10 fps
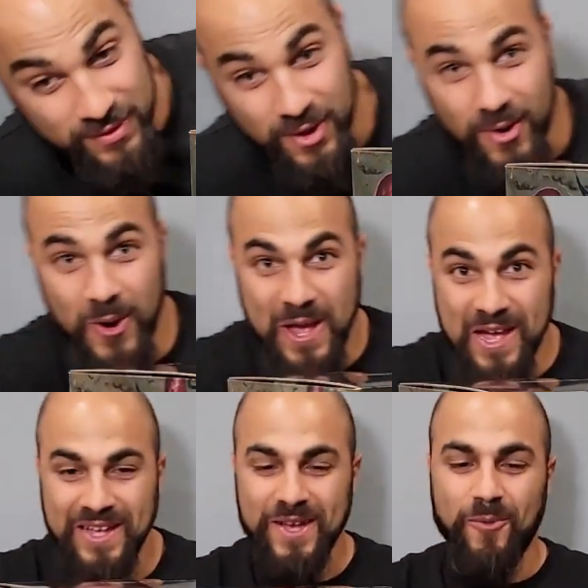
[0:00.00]
know
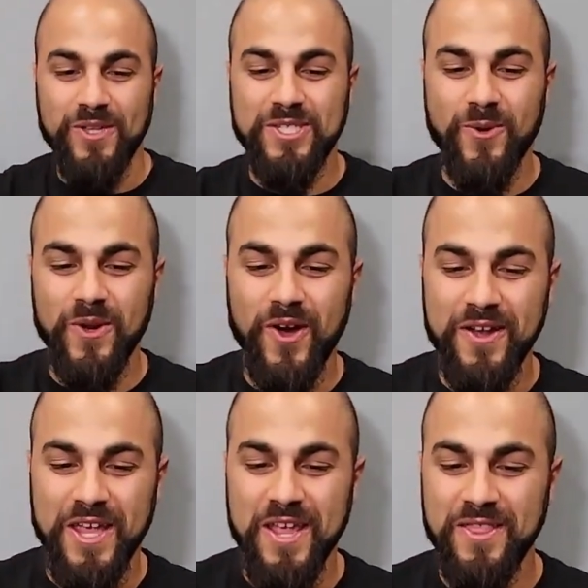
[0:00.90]
what's going
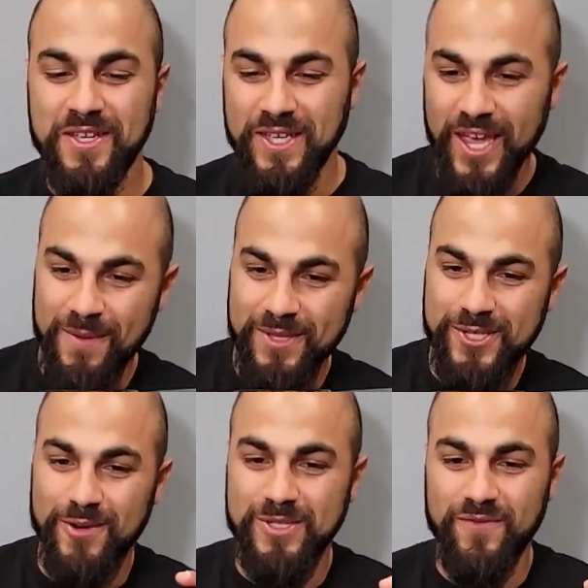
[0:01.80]
on in the game in
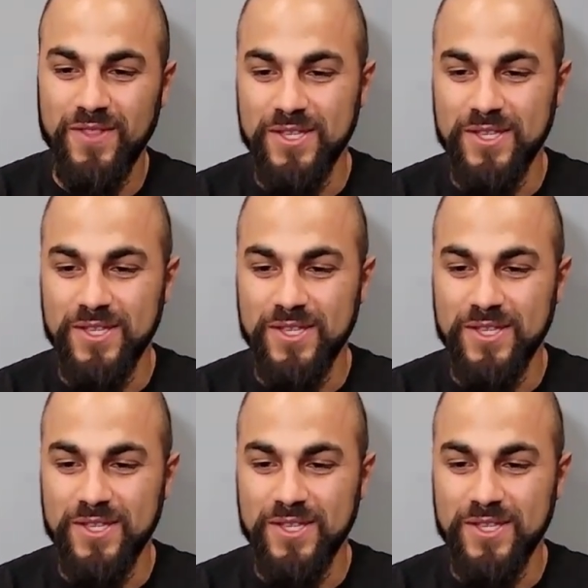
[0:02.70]
terms of the